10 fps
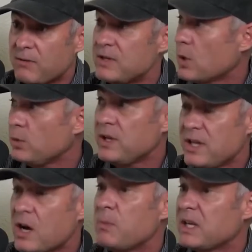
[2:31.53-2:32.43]
If he's only
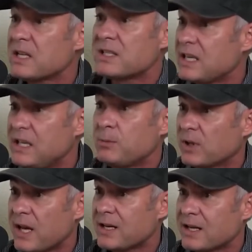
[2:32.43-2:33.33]
there because they keep
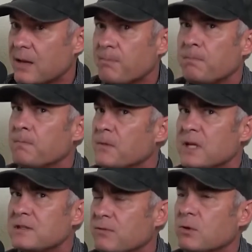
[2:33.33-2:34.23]
electing him,
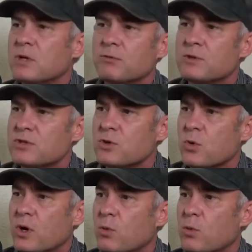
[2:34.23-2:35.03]
that's a very different story.